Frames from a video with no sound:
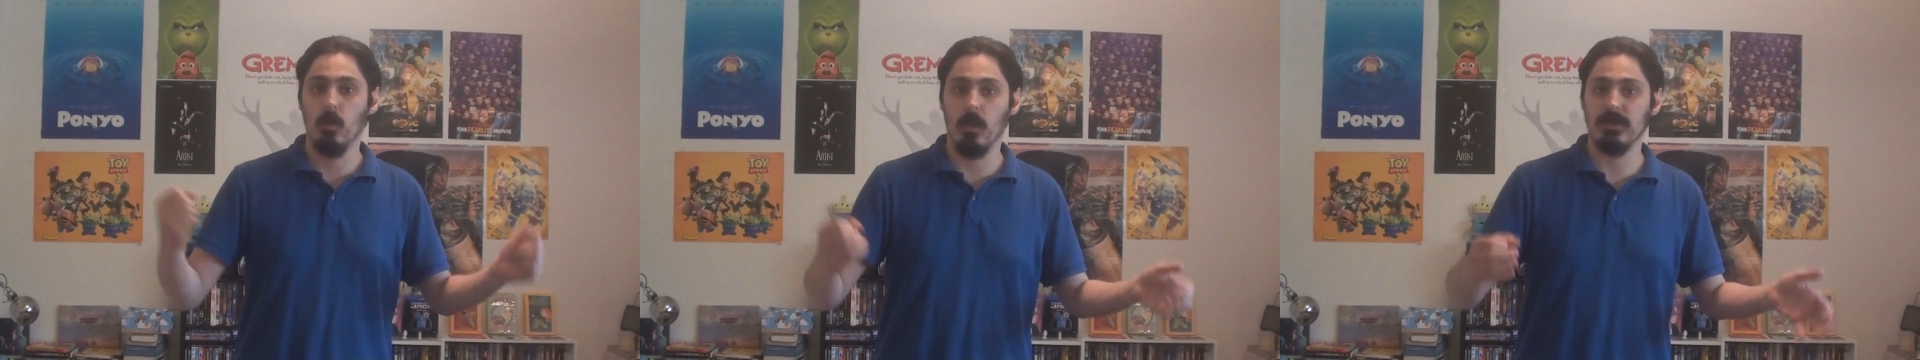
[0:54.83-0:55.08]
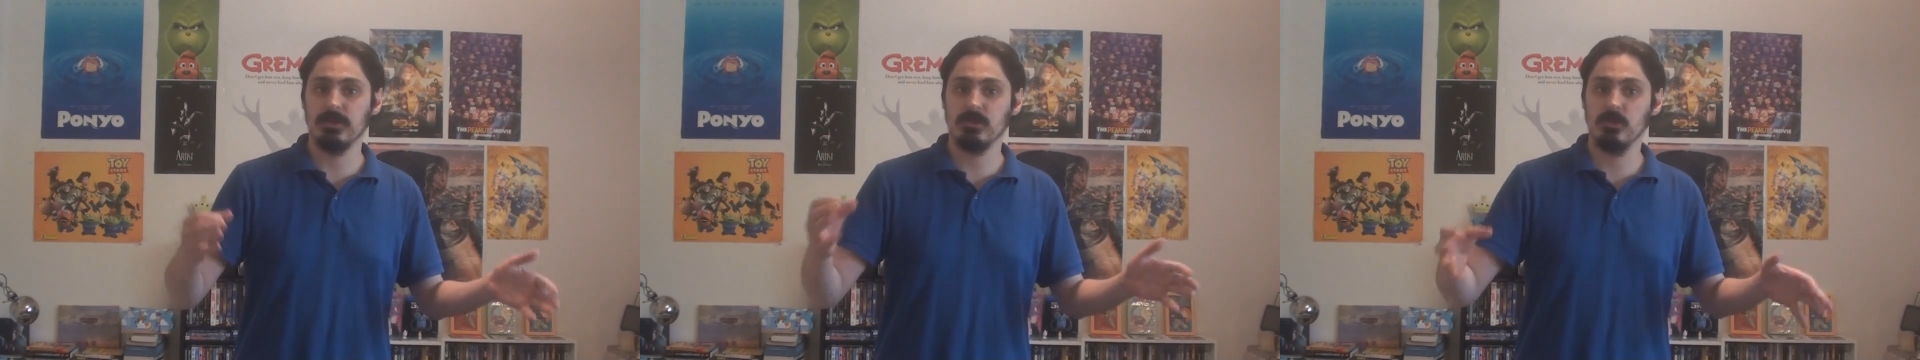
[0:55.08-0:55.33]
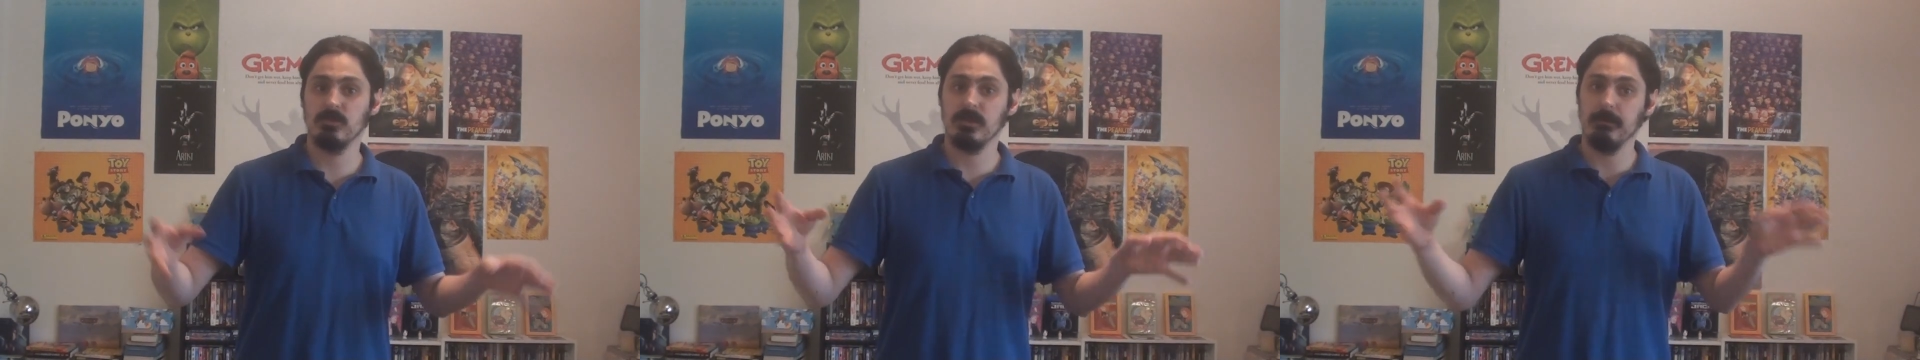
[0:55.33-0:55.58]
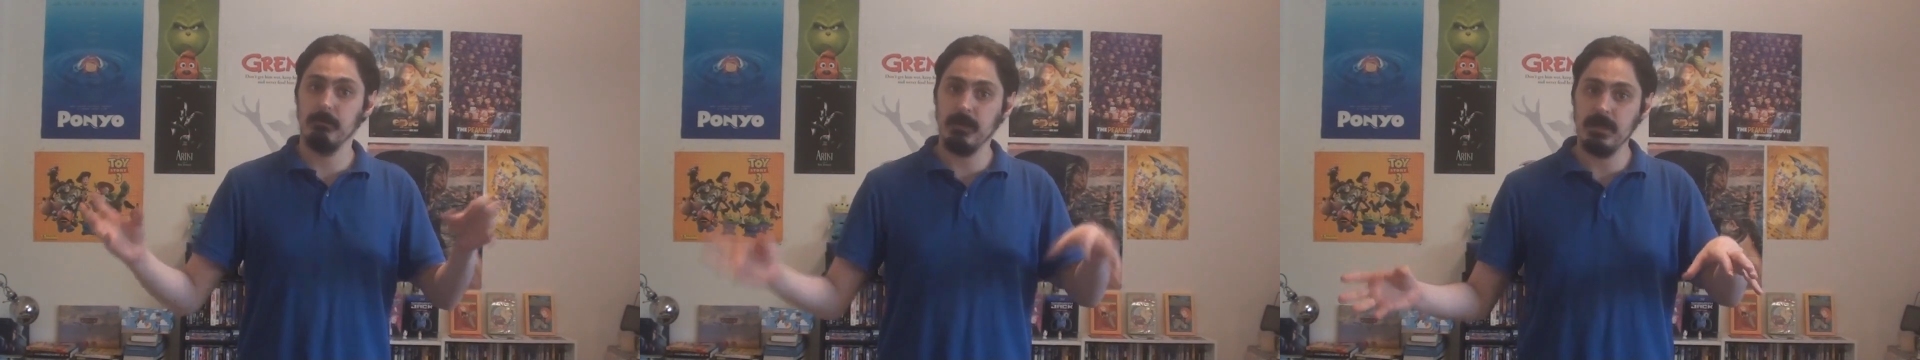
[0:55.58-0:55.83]
What this
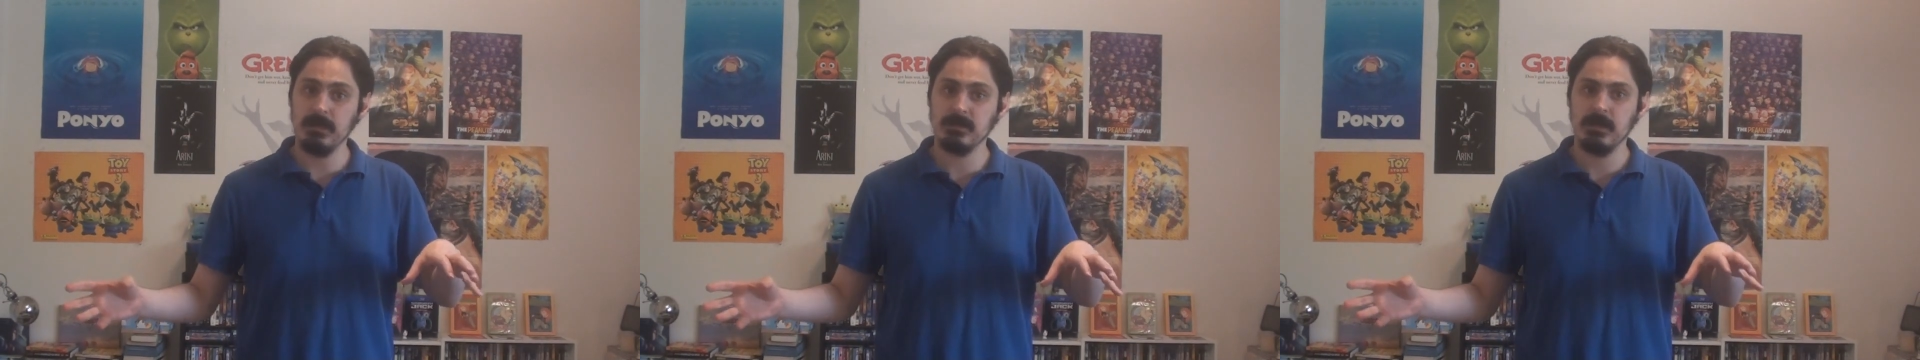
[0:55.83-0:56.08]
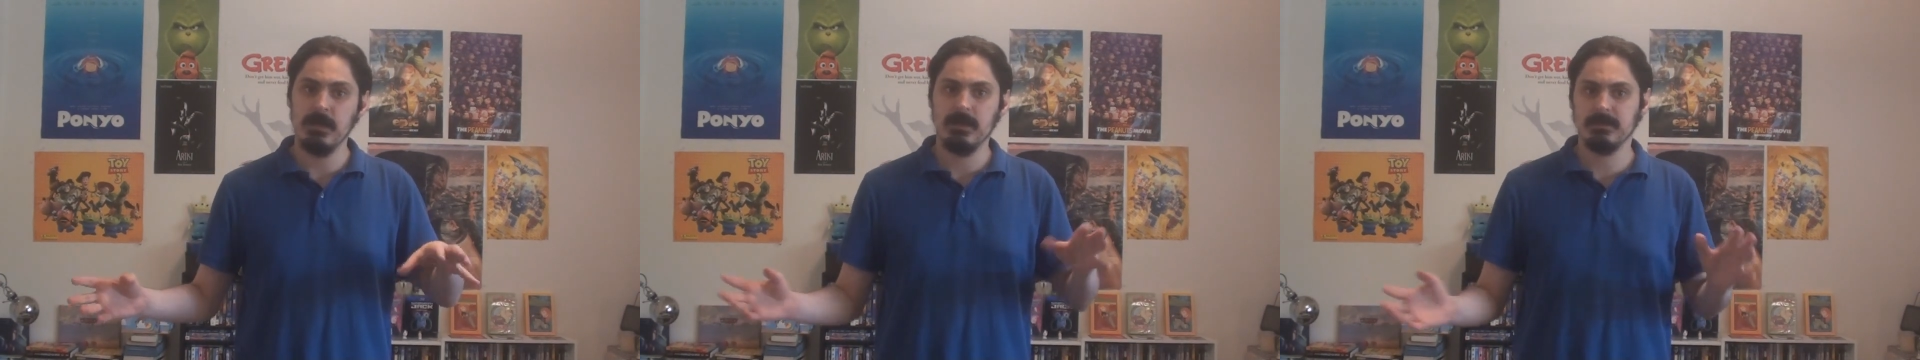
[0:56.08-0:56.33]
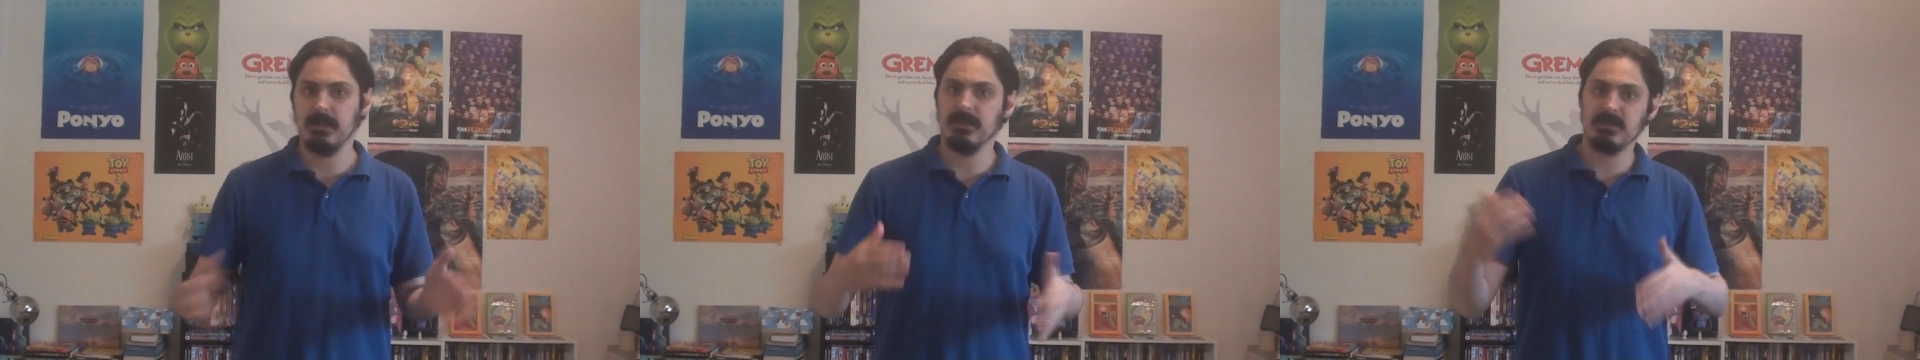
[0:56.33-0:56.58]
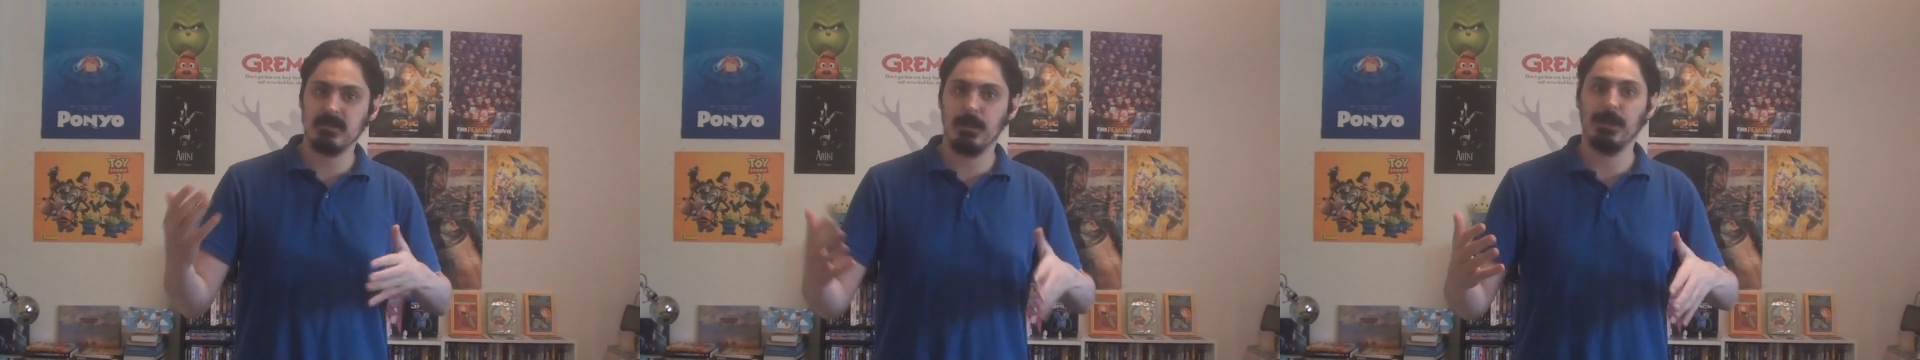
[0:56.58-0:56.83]
usually means is that
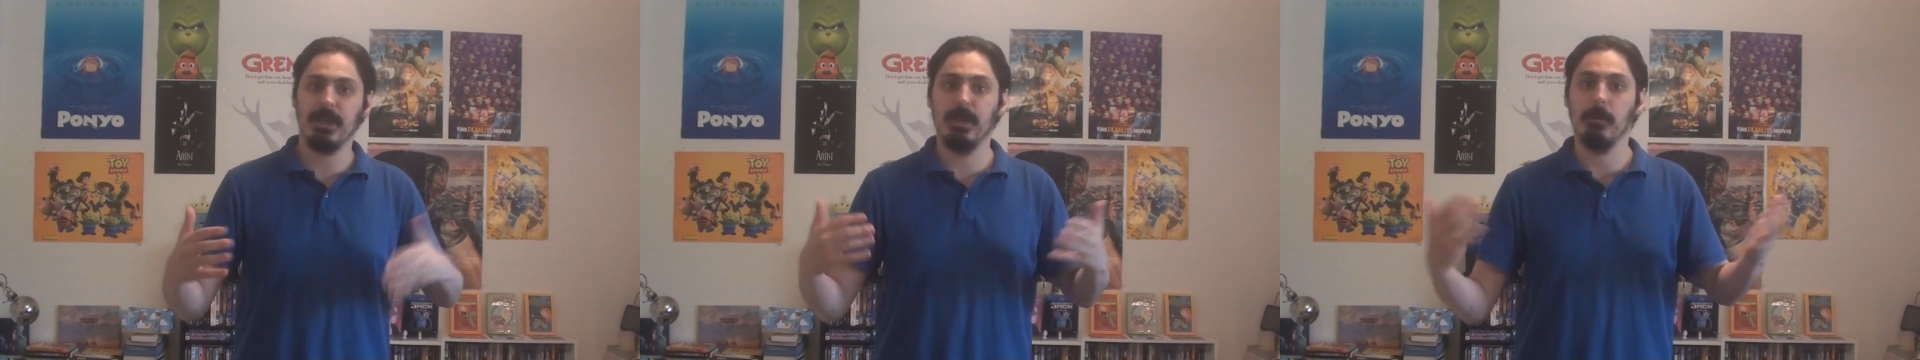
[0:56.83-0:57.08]
there's nothing